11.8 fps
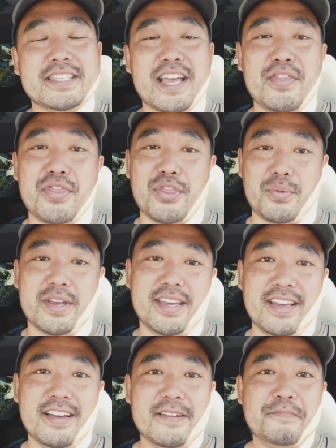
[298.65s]
And
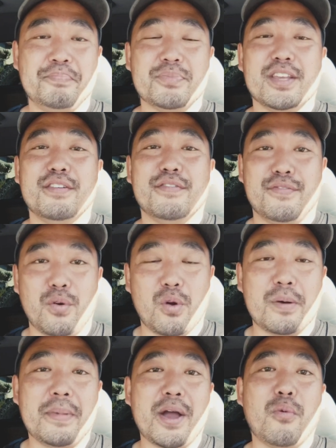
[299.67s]
3,
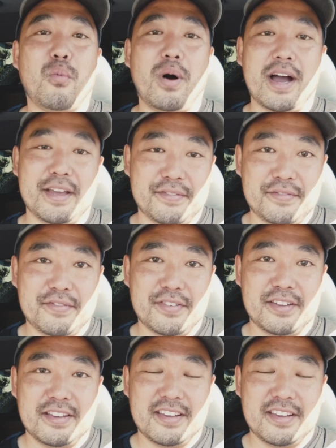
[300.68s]
for my wife